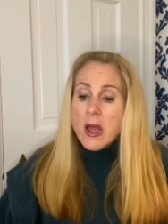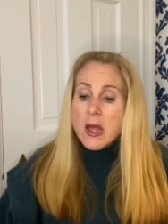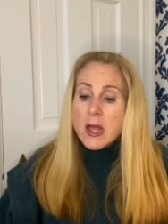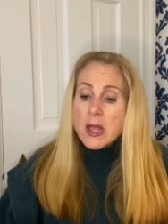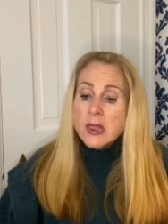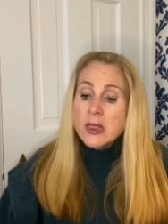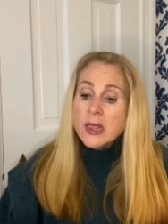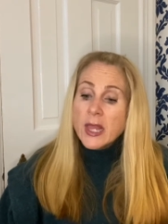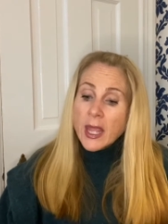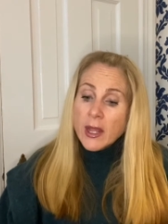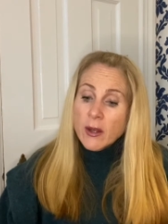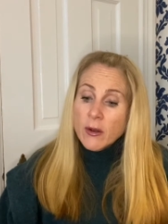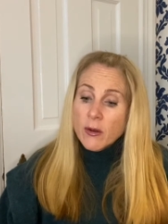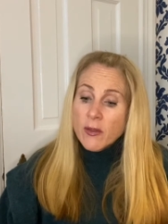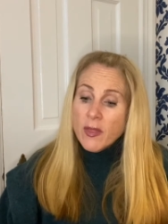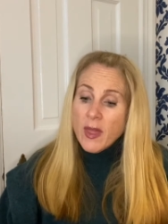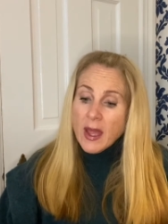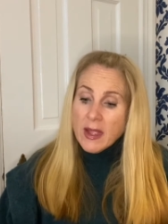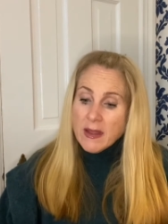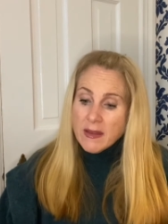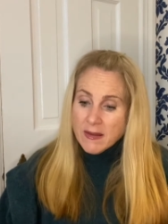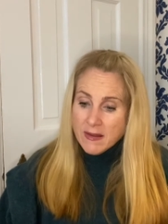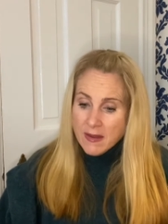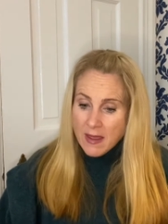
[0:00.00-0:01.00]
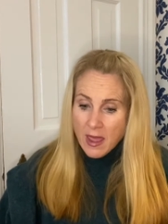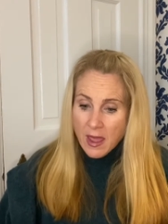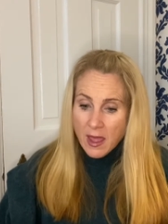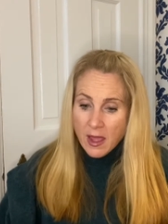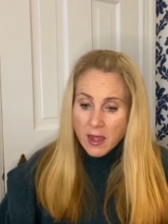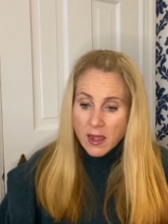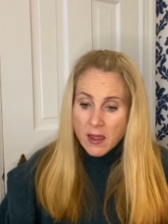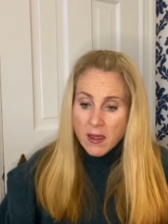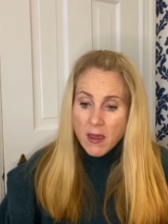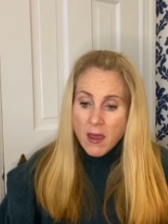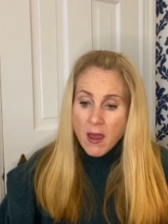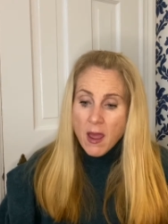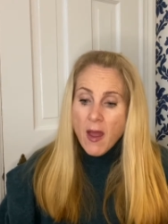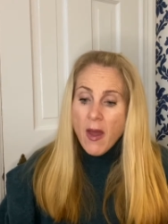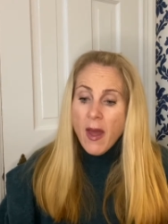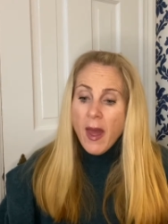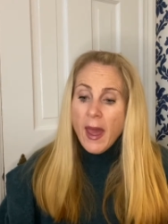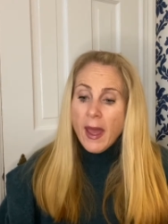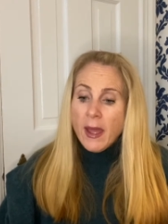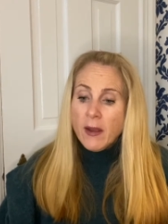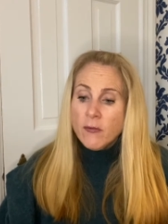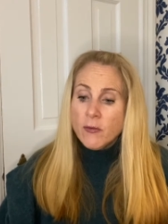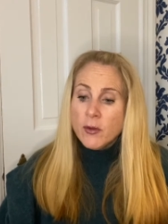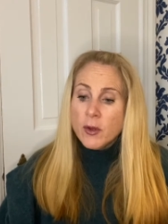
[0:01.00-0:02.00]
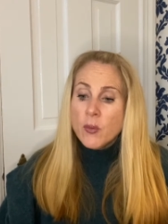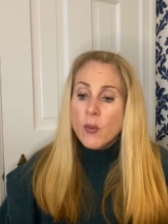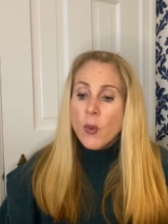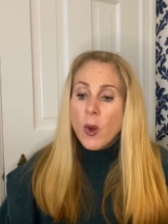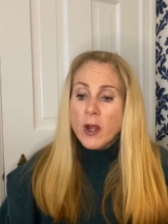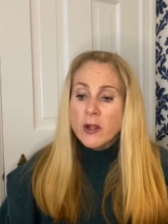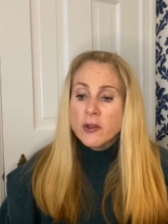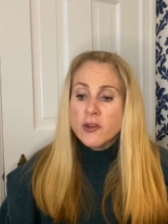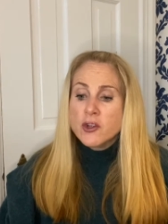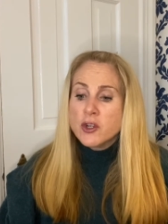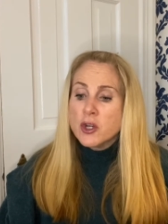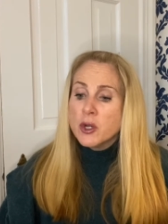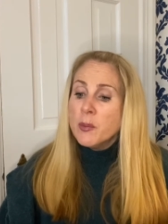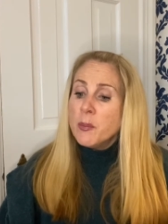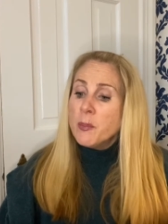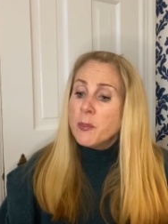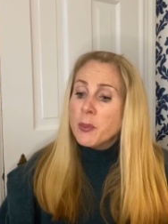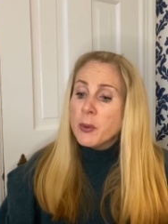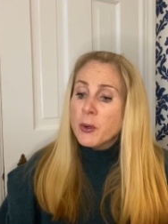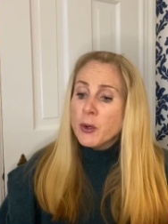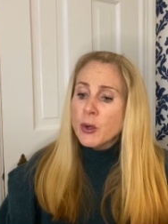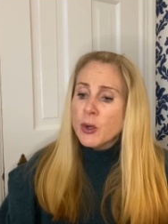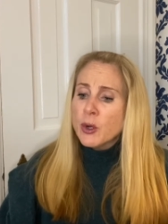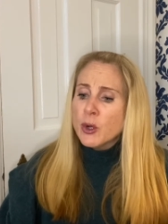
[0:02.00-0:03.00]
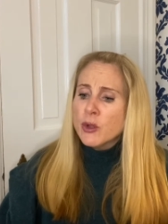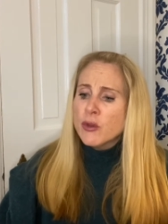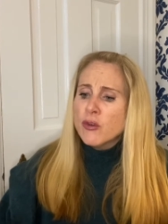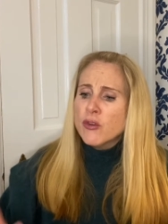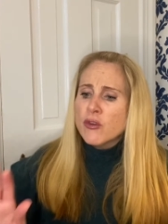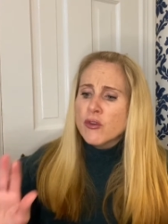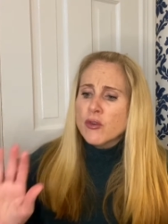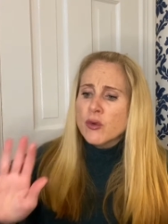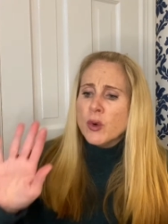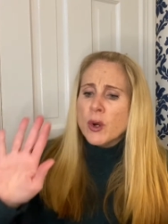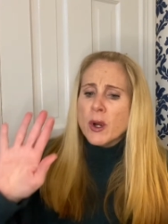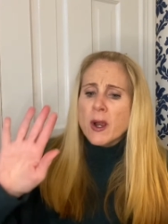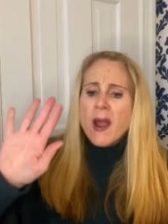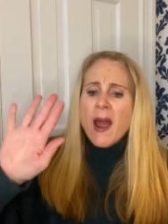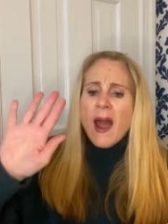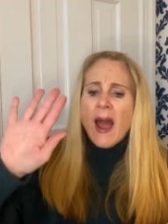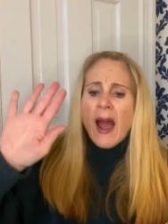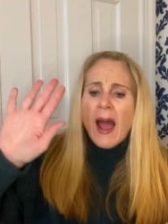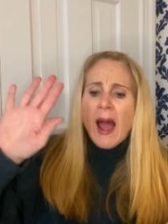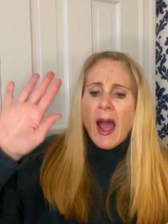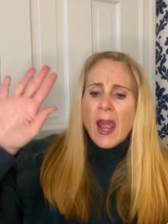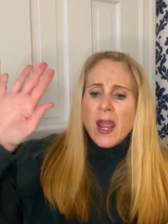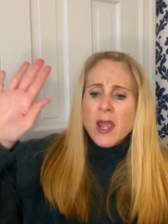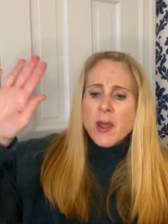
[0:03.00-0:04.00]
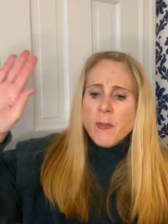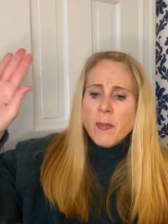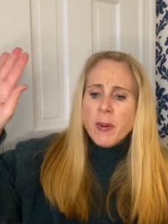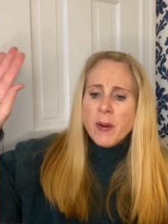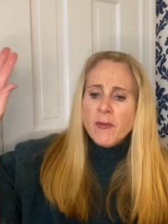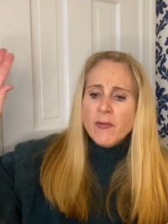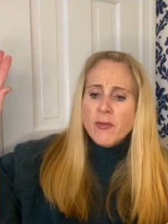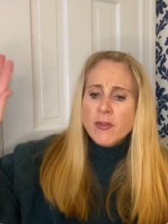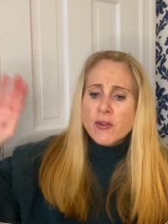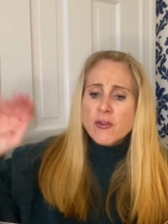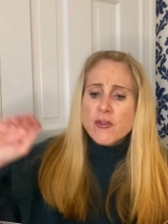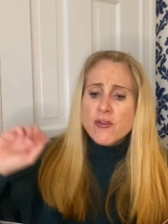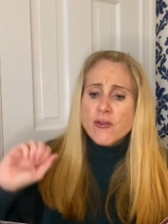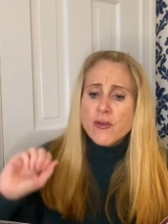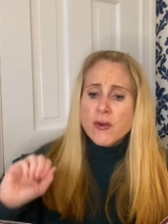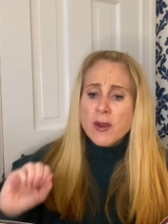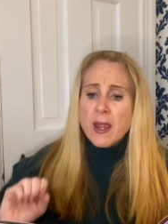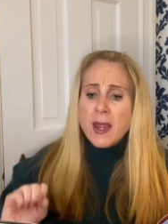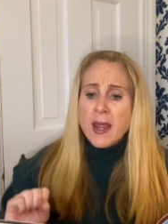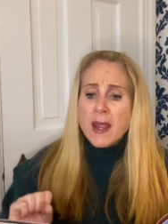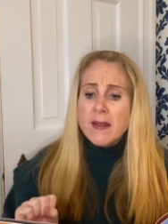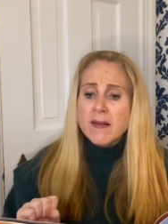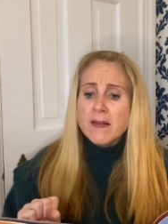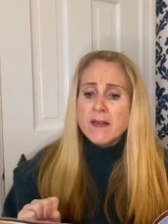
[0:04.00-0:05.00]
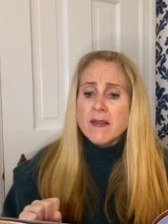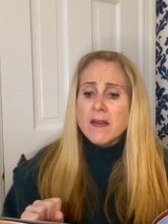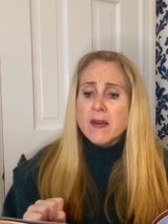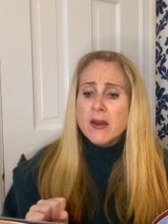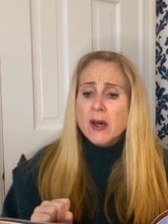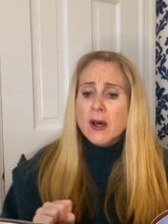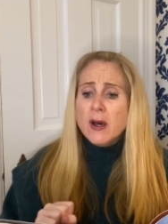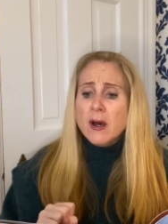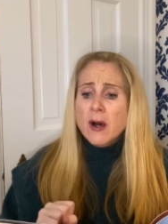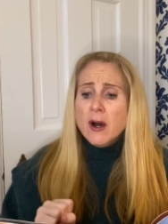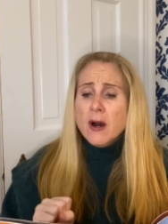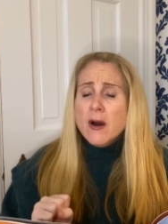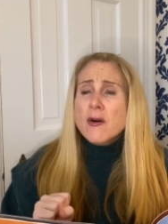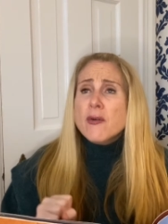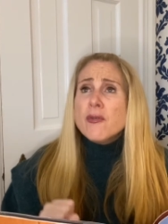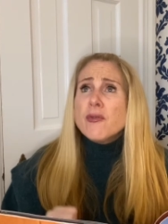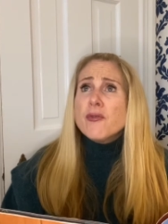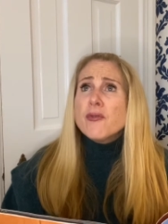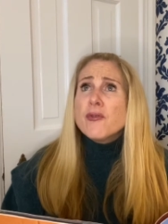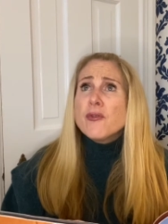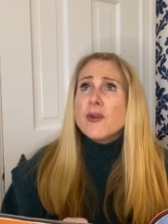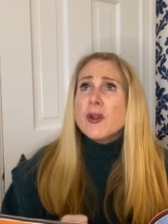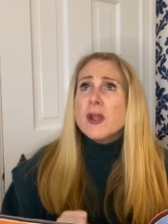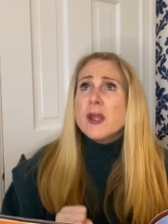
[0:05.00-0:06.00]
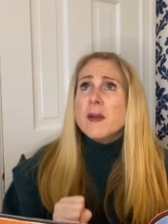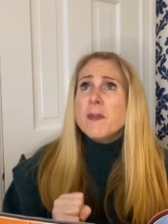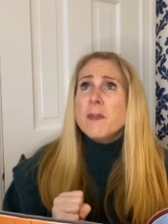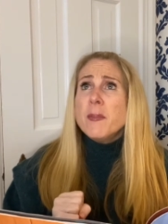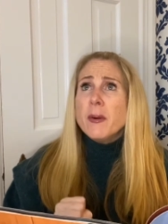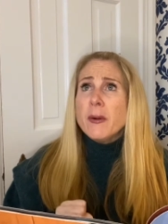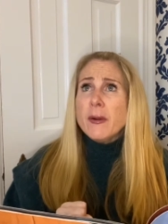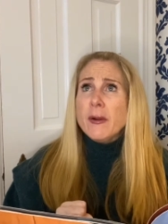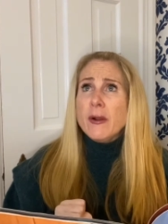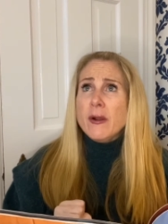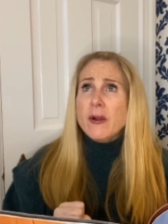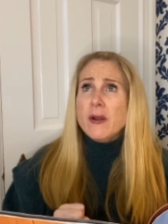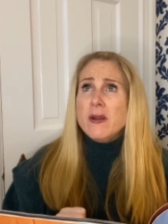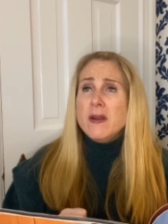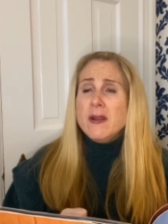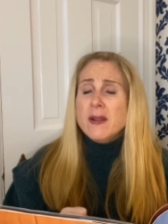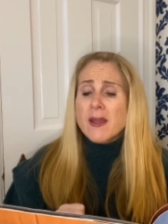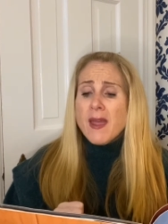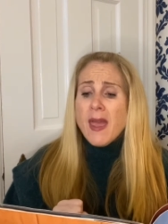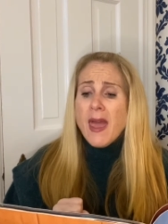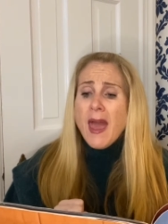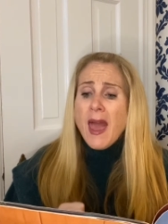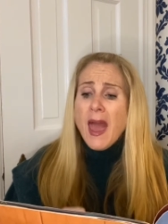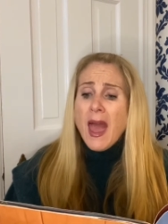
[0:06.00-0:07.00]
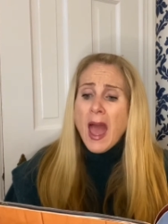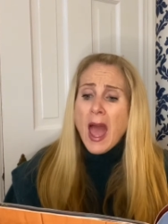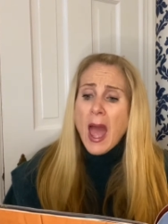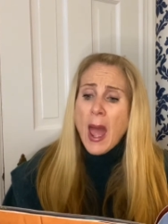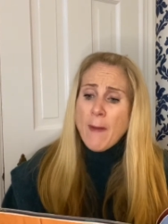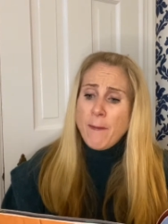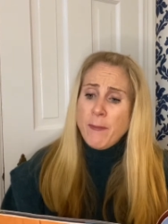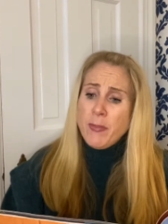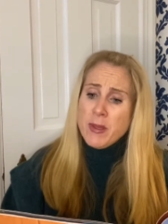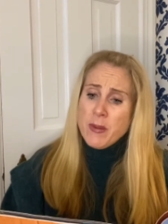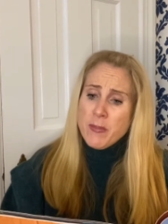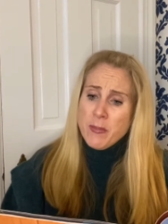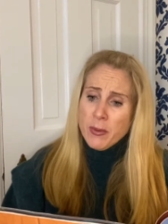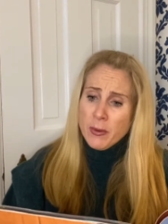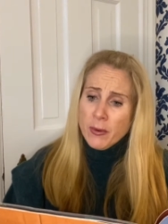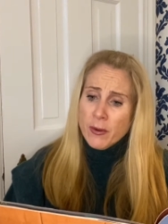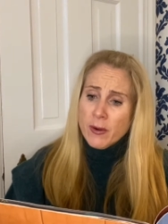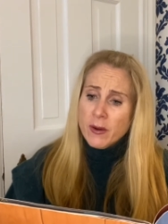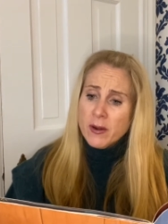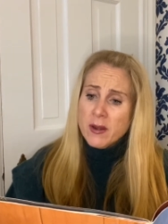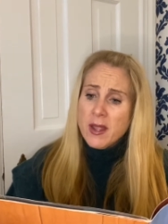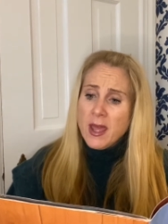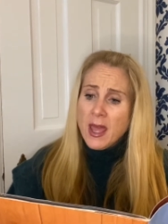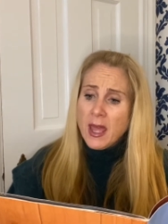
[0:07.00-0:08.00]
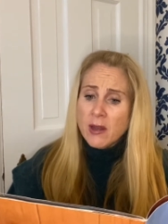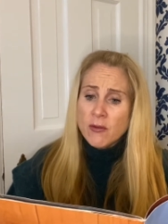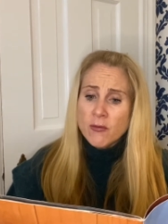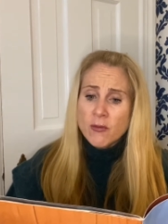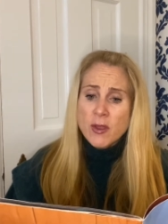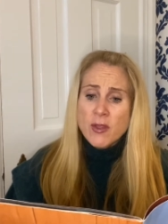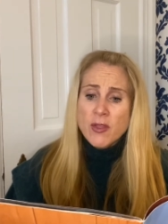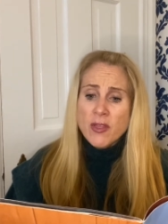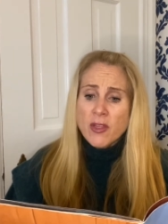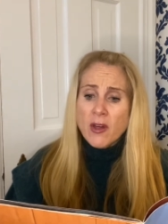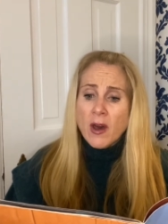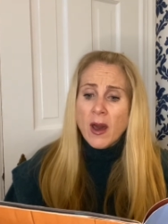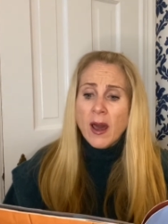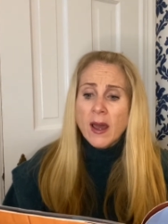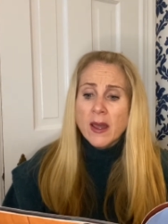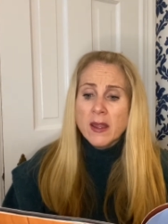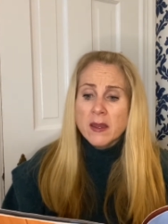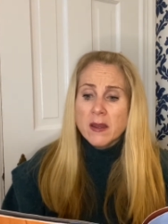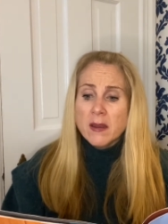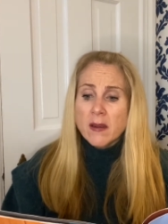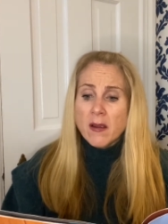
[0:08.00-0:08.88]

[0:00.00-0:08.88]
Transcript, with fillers: Later that day, Henry watched a bird soar high above the trees. Free bird, happy bird, Henry thought.